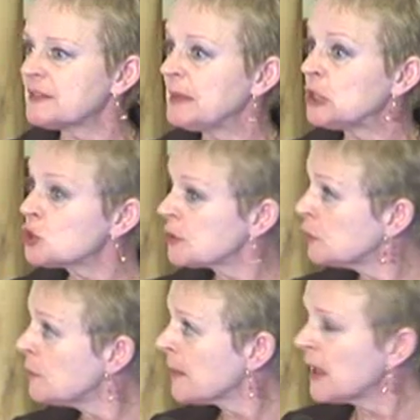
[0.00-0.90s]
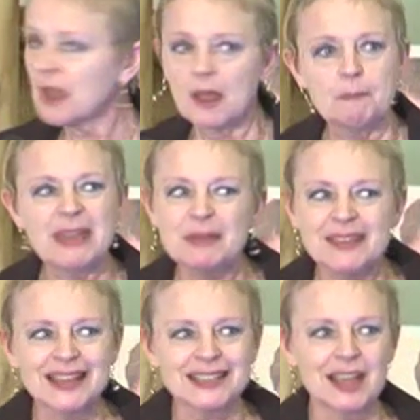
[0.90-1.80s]
have been useful. Maybe
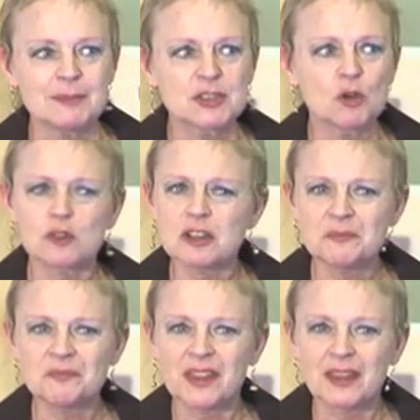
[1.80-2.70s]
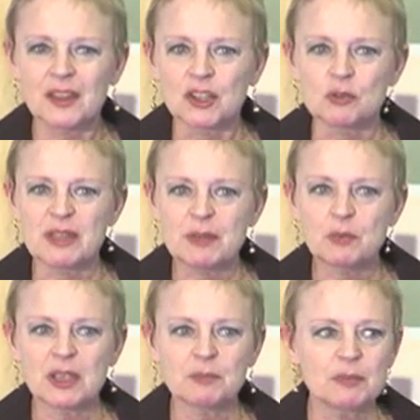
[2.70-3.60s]
that time is over. Maybe
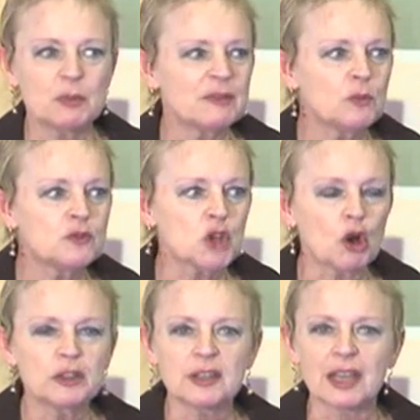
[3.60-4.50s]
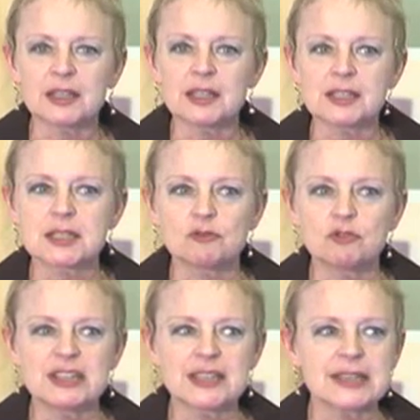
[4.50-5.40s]
we've moved on, and that
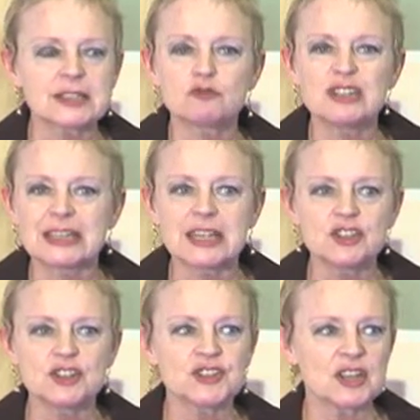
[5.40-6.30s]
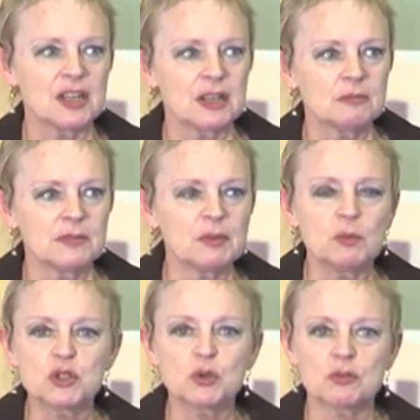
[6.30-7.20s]
tests of reading ages, maybe
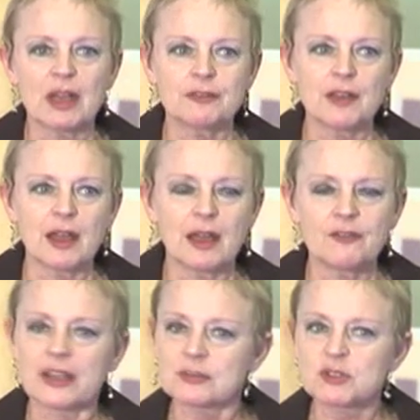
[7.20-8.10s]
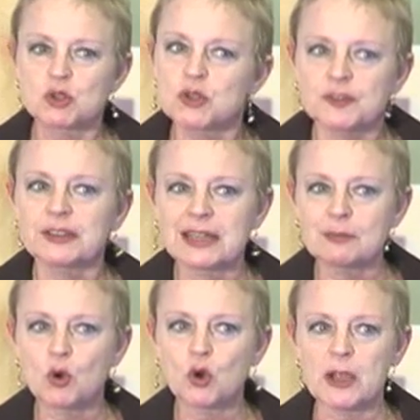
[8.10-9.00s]
we don't find them so useful
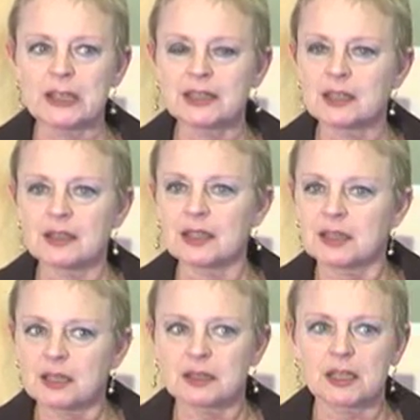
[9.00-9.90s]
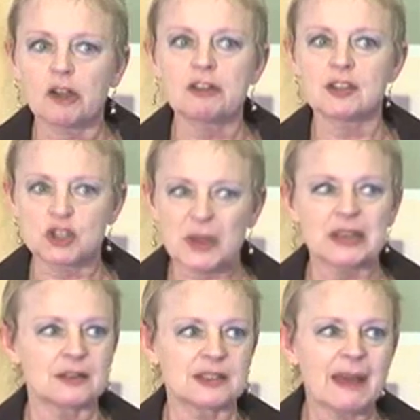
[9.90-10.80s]
anymore in the current
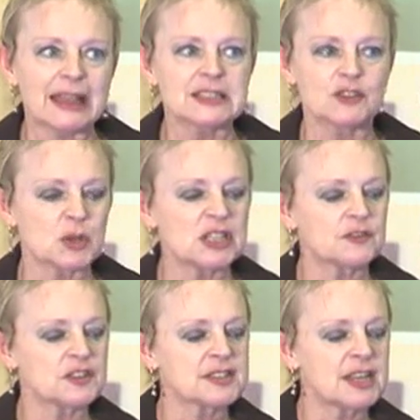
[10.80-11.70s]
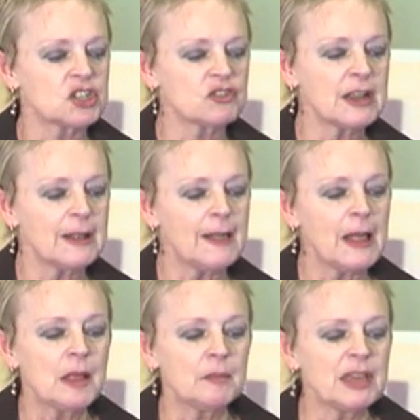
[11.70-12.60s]
the demands of the 21st century.
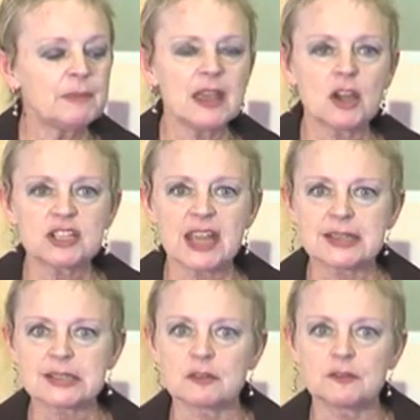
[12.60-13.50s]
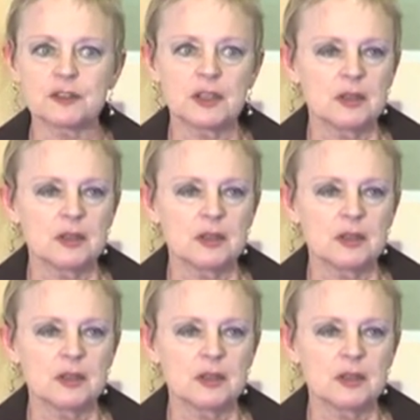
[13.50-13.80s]
Maybe our tests of